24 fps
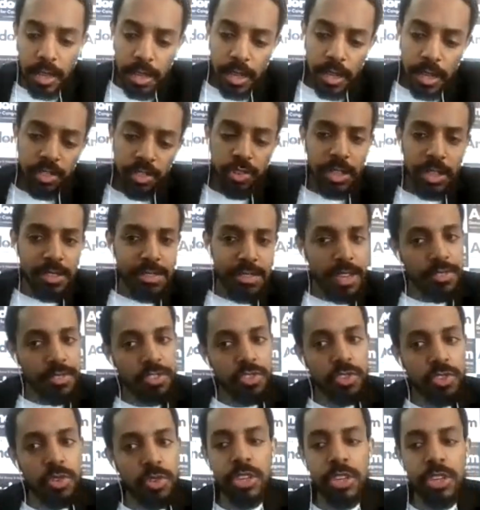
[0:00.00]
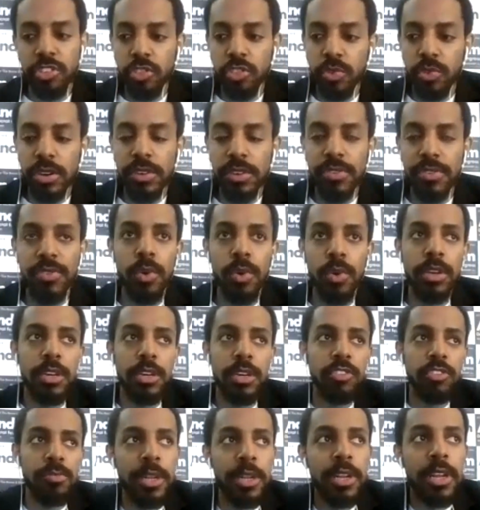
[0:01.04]
instead of 2 years, 3 to 4 years,
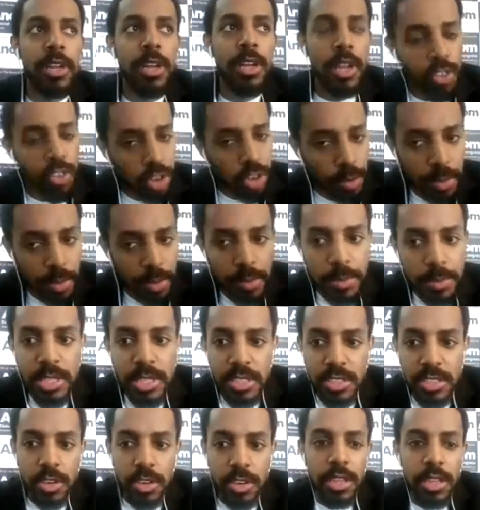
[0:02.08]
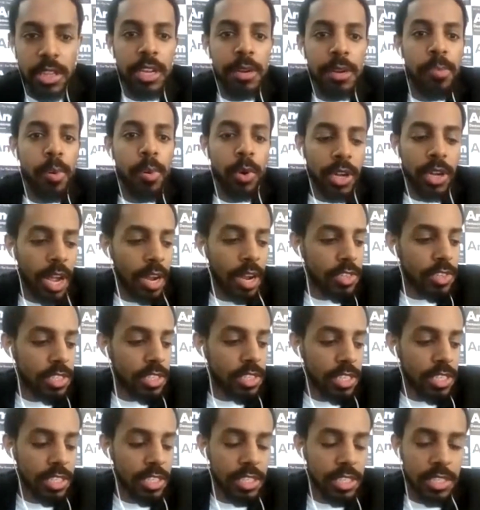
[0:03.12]
but term limits is certainly an important
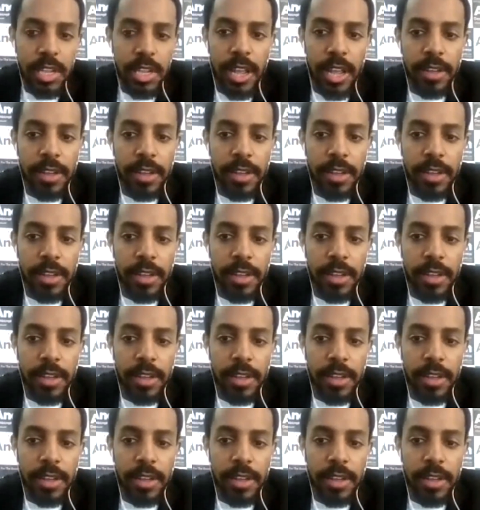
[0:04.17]
conversation to have.